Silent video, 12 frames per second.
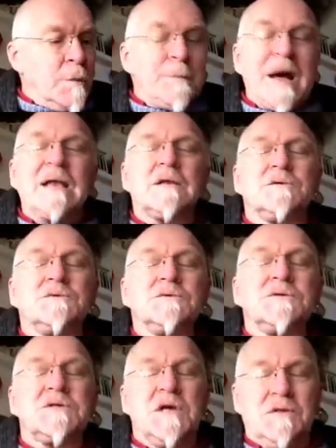
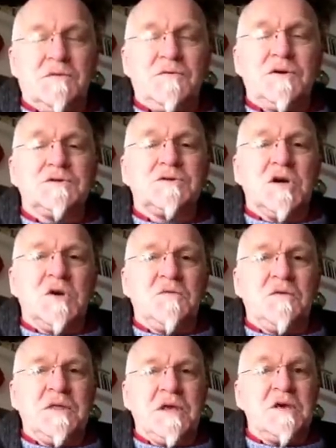balance in the first half
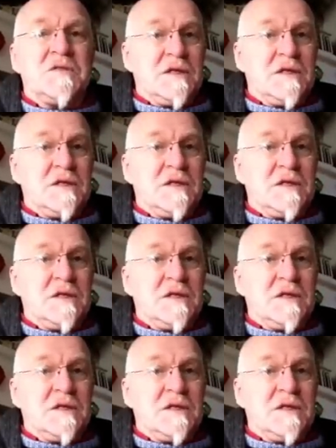of the year,